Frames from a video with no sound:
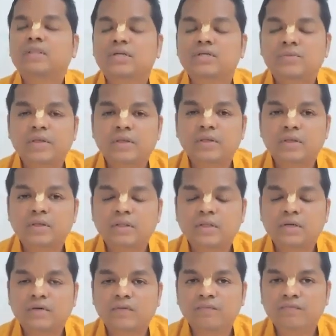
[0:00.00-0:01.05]
That's why
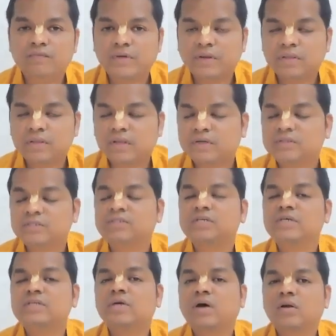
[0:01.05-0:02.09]
the
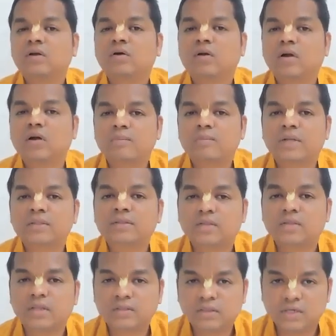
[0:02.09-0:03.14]
rishis are called
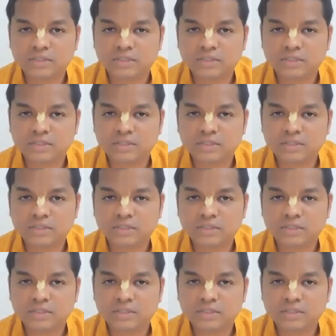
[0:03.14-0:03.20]
mantra